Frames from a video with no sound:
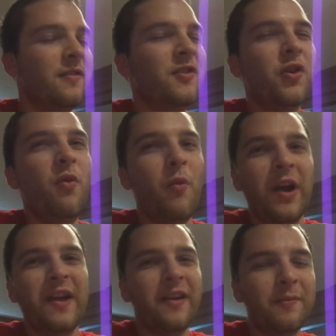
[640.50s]
go
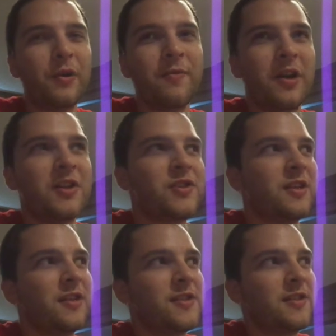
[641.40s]
away, pretty much.
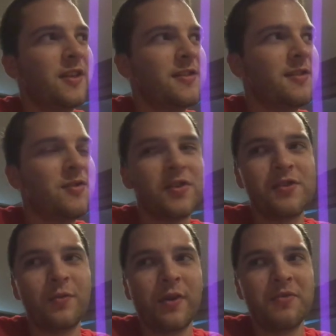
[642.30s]
That's the
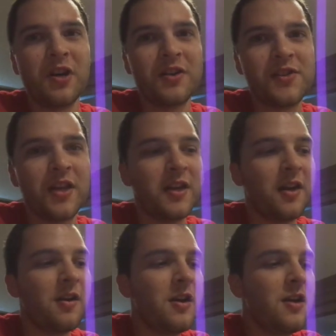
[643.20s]
gist of what I'm trying to say
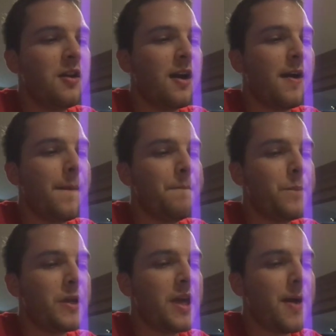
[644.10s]
here.
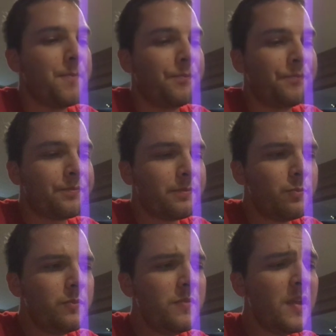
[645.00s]
But yeah,
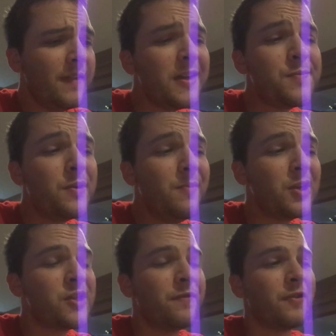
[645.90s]
that's pretty
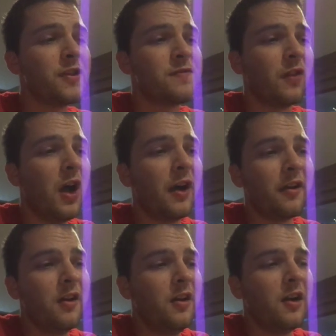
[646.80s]
much it for this vlog.
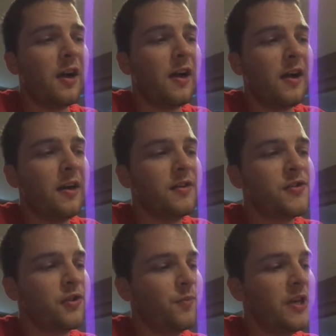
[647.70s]

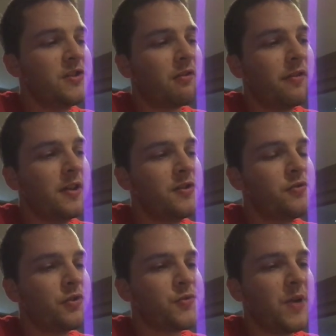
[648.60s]
So basically, things
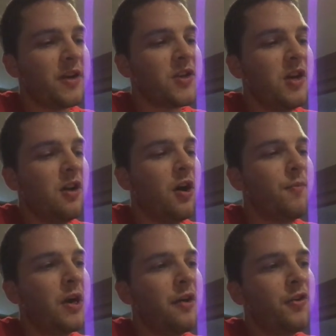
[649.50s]
to expect.
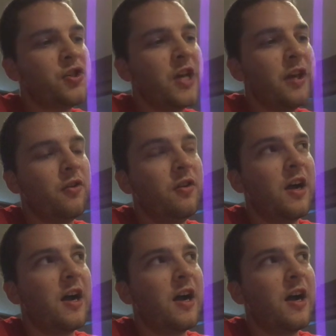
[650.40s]
on my other channel,